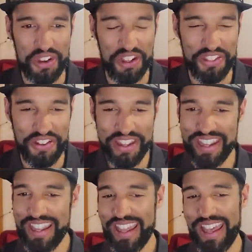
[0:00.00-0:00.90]
another.
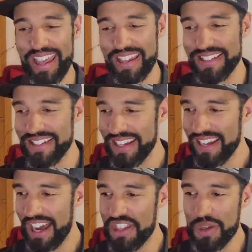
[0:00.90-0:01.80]
And
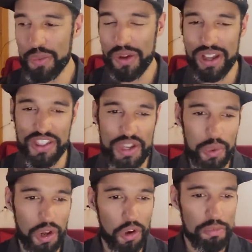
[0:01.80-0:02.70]
I think
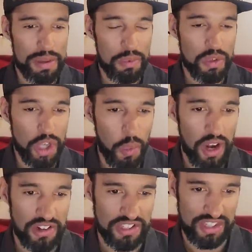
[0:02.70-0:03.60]
what a lot of people don't
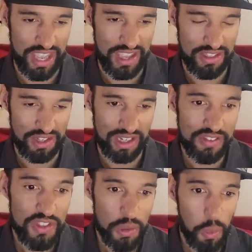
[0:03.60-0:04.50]
understand that
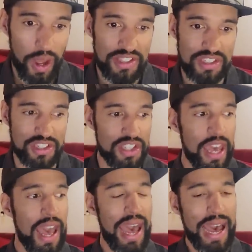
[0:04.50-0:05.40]
live in the West is
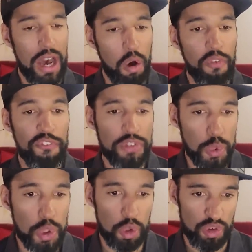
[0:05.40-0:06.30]
how
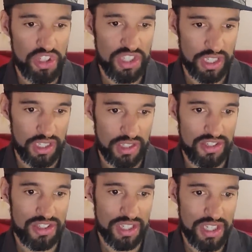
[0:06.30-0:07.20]
futuristic
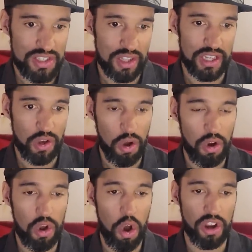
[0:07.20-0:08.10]
cities like
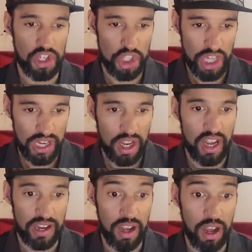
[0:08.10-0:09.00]
Hong Kong and
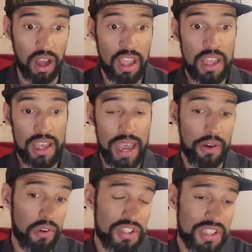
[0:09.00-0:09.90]
Shanghai are.
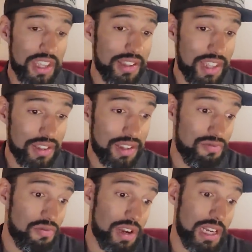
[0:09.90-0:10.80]
And honestly, they
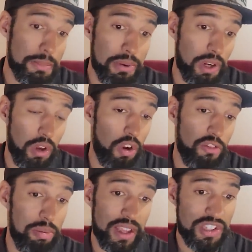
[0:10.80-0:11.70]
really put a lot
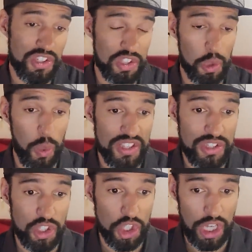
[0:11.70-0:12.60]
of places in the
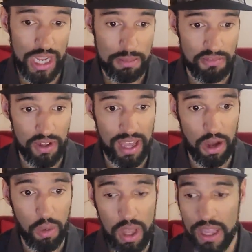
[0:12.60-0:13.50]
West to shame for
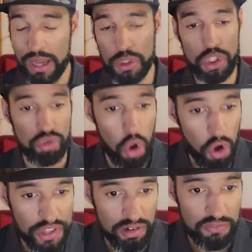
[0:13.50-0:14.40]
how
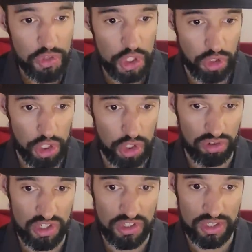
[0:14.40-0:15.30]
strong their
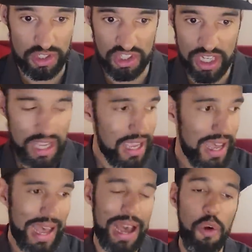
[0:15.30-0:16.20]
infrastructure is and just
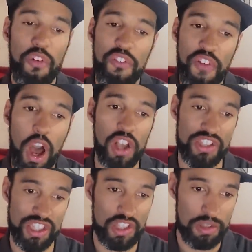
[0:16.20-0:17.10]
how
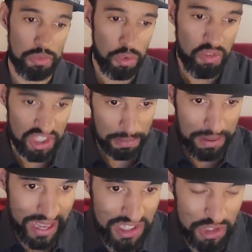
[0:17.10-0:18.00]
fast things are moving, the
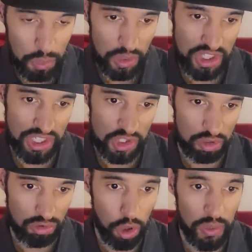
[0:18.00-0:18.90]
pace at which things are
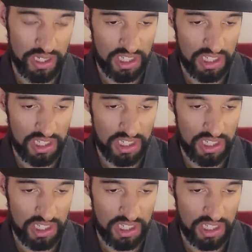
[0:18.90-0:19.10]
growing